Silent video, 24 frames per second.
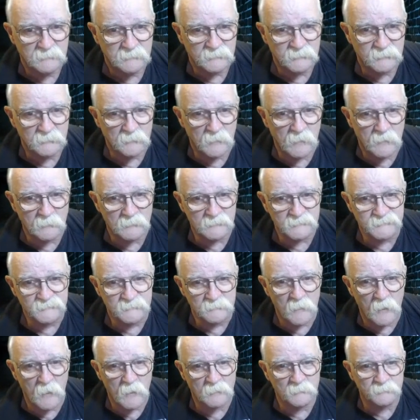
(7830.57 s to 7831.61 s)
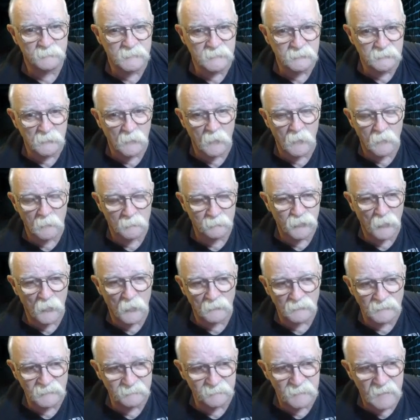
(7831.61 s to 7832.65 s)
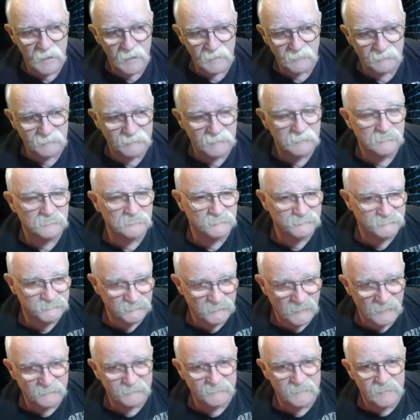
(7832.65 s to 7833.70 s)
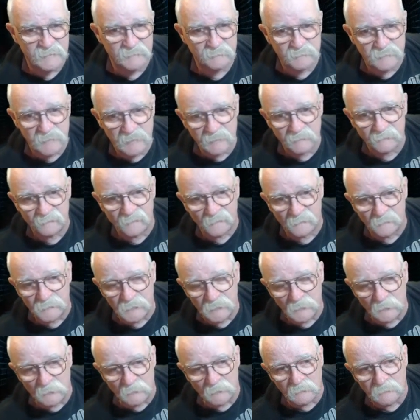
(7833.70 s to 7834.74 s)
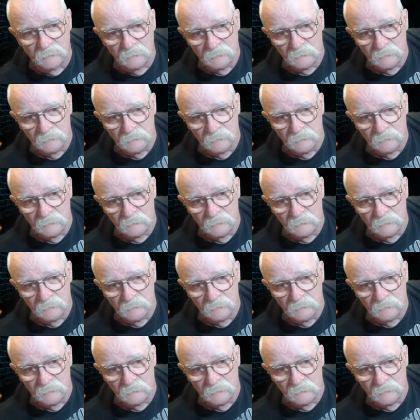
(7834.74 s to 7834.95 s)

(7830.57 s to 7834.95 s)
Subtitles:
You always called me PaulieBagANickels, so that name came from you.